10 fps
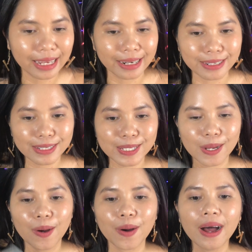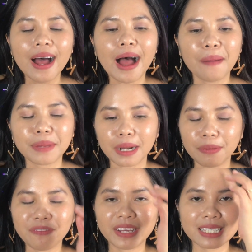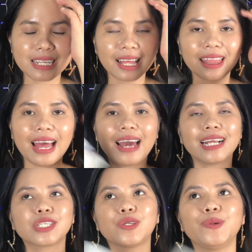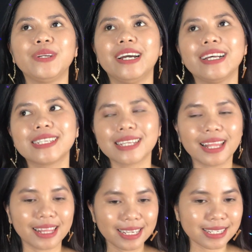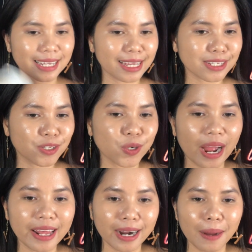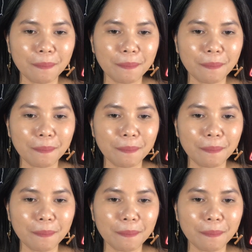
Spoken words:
here. So I'm gonna be fixing that as soon as this gets dried